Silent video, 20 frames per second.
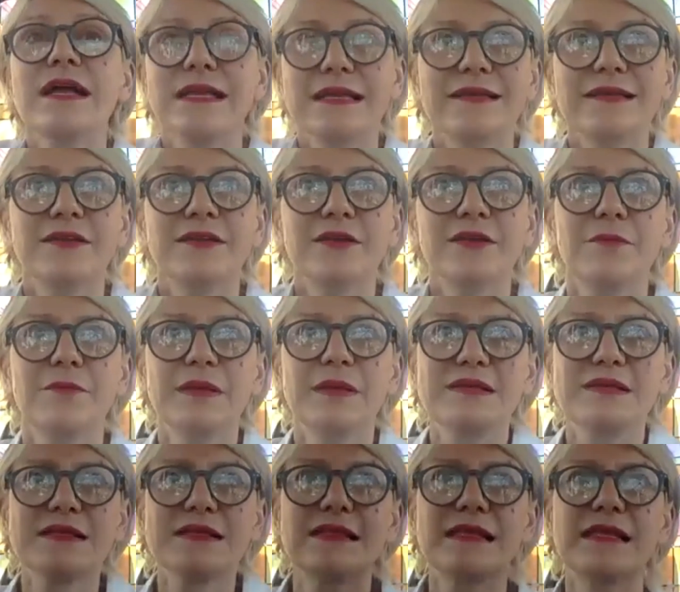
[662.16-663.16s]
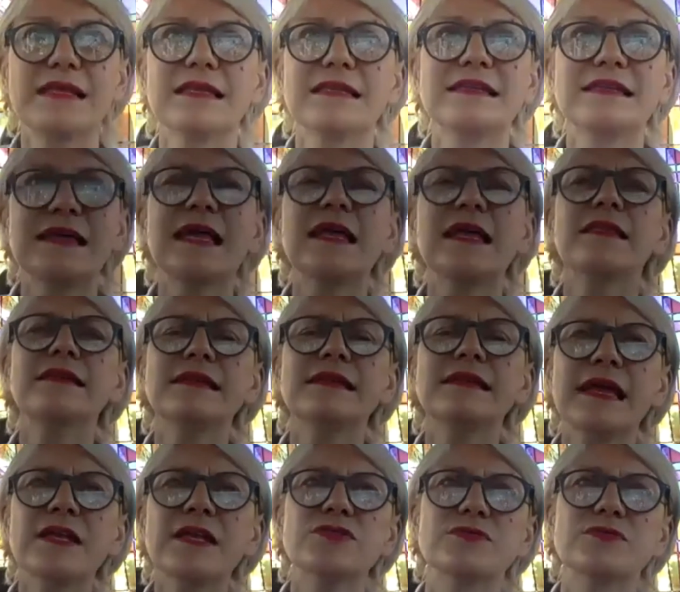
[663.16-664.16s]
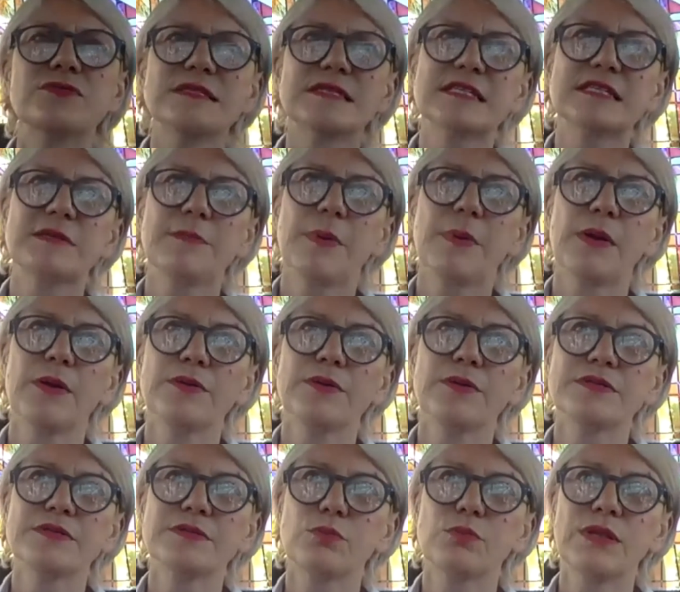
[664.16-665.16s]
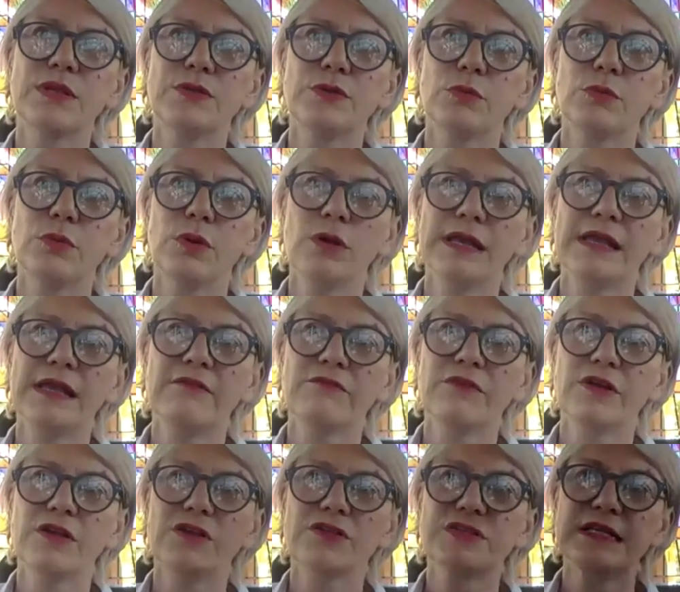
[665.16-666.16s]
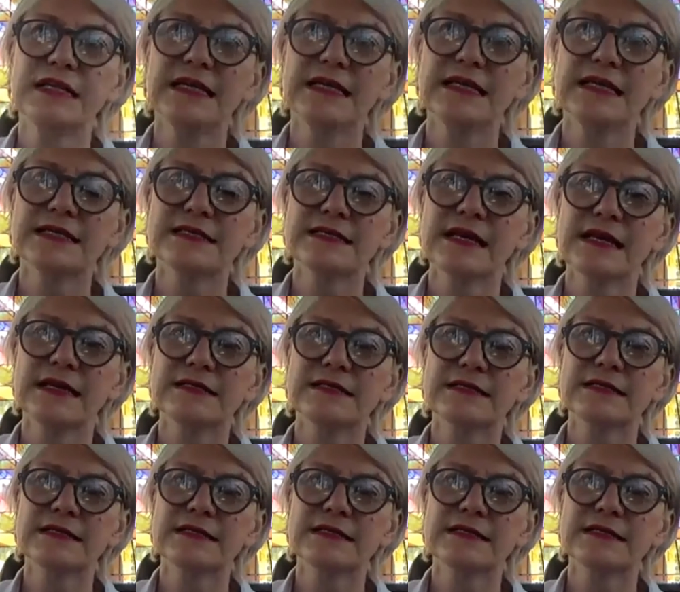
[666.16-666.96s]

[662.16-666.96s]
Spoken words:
you know, because I think the danger is, I suppose, when you're working virtually, is that